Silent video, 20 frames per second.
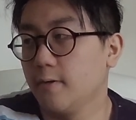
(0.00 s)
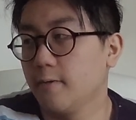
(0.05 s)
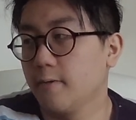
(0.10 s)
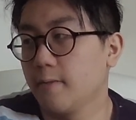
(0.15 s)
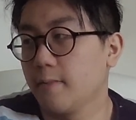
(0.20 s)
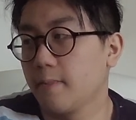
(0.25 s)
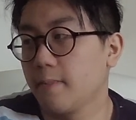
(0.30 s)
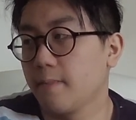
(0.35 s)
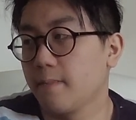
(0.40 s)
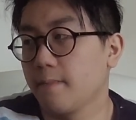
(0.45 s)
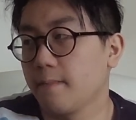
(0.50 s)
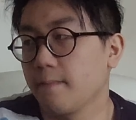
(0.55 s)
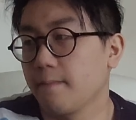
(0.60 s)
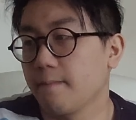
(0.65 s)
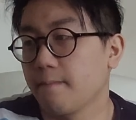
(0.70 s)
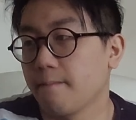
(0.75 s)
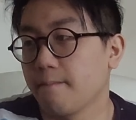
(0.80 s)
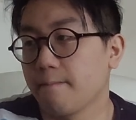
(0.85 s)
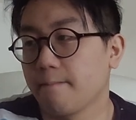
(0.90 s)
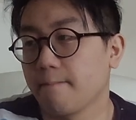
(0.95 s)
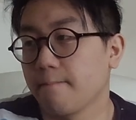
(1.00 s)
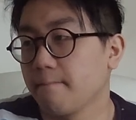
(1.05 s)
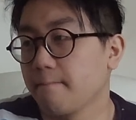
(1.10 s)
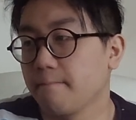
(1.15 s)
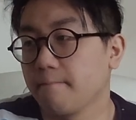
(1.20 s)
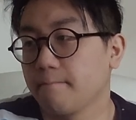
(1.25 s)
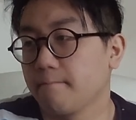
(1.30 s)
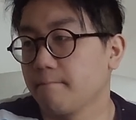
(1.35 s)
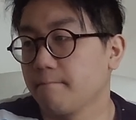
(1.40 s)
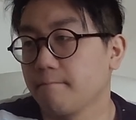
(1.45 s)

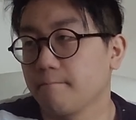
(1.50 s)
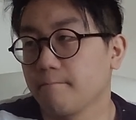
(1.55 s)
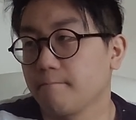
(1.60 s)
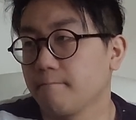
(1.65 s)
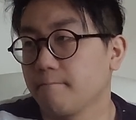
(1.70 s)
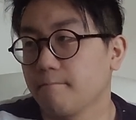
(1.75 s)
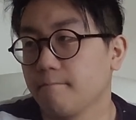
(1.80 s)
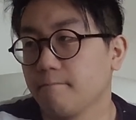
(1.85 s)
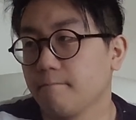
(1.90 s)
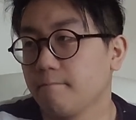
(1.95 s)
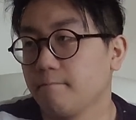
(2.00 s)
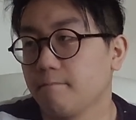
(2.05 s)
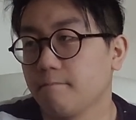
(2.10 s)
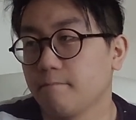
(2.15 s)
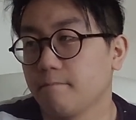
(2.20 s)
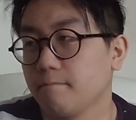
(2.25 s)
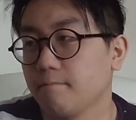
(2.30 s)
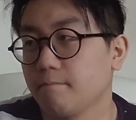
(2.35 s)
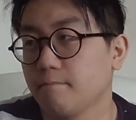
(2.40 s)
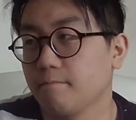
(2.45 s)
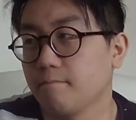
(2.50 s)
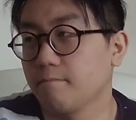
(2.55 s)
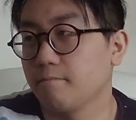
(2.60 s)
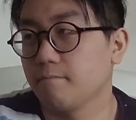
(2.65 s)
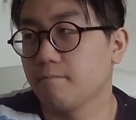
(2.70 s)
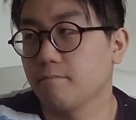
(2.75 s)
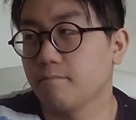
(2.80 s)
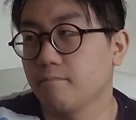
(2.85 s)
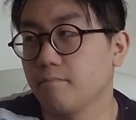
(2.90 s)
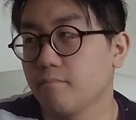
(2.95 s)

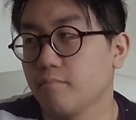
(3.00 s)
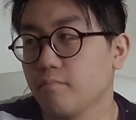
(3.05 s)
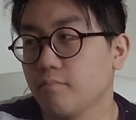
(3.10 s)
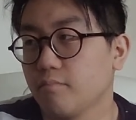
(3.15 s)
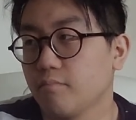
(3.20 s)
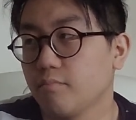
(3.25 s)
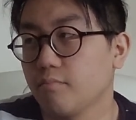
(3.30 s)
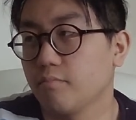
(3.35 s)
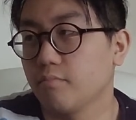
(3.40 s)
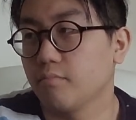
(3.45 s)
(no one is talking)